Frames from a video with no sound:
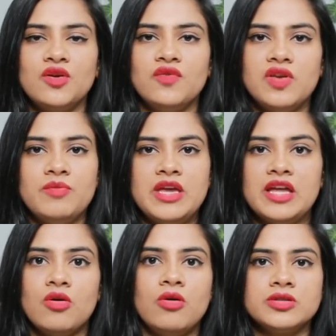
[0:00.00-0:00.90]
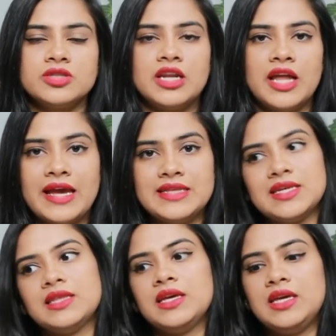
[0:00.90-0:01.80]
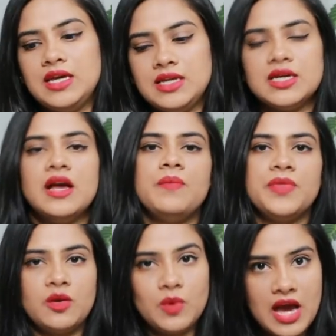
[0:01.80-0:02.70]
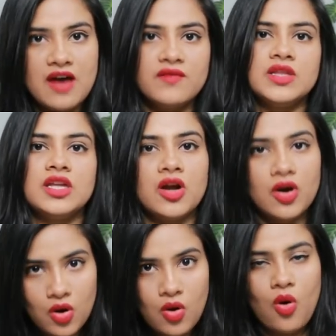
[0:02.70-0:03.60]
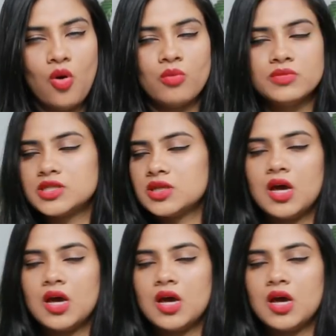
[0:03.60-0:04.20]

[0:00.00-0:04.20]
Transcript: UVB, and also the lights and the heat that we have within our homes.